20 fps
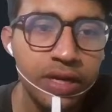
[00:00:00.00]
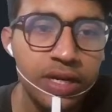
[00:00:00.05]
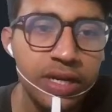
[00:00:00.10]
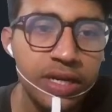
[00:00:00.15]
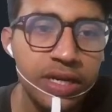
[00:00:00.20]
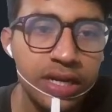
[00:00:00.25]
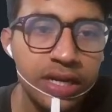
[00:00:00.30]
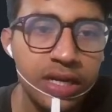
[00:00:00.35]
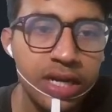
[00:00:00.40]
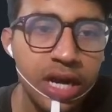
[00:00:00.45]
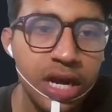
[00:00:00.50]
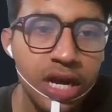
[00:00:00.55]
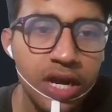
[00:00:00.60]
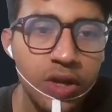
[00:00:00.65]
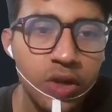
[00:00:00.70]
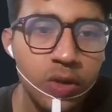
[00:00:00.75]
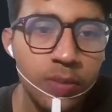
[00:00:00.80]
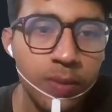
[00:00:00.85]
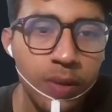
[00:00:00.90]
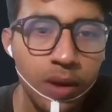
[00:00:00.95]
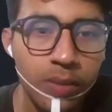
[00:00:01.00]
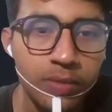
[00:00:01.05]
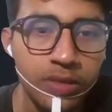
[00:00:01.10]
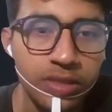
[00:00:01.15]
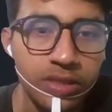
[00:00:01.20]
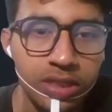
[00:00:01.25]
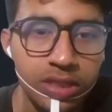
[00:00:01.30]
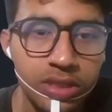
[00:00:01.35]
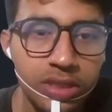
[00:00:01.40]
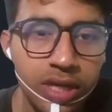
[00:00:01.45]
will return a new
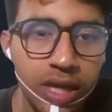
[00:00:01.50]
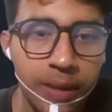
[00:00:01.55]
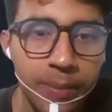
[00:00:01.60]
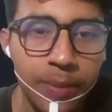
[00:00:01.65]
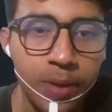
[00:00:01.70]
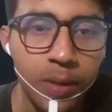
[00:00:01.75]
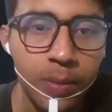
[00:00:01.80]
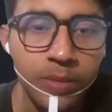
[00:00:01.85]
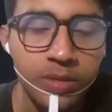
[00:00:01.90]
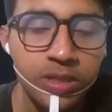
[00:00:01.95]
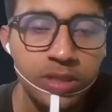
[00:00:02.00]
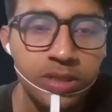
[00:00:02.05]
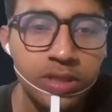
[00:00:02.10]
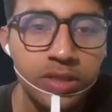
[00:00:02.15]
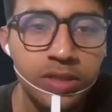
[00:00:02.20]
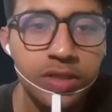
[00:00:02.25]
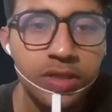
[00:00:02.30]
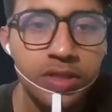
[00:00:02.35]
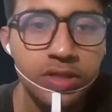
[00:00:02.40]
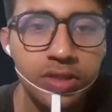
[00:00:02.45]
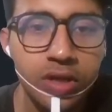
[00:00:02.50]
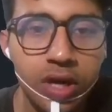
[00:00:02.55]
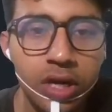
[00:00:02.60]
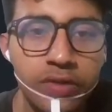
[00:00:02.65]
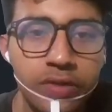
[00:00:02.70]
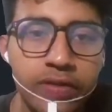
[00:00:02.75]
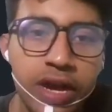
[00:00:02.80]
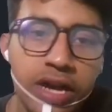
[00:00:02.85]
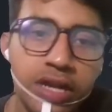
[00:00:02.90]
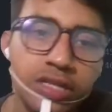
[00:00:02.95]
promises. A promises is
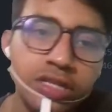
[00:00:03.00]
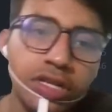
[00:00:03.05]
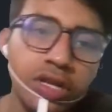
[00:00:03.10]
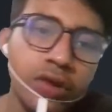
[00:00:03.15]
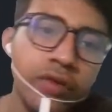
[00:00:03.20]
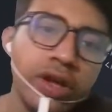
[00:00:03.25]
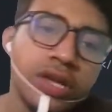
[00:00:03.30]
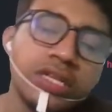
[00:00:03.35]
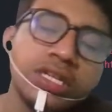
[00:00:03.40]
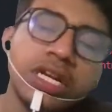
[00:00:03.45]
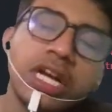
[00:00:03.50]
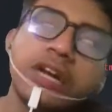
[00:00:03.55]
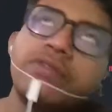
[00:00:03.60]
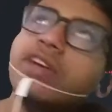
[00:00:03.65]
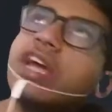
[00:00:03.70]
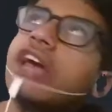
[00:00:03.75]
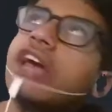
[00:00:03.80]
resolve and request, and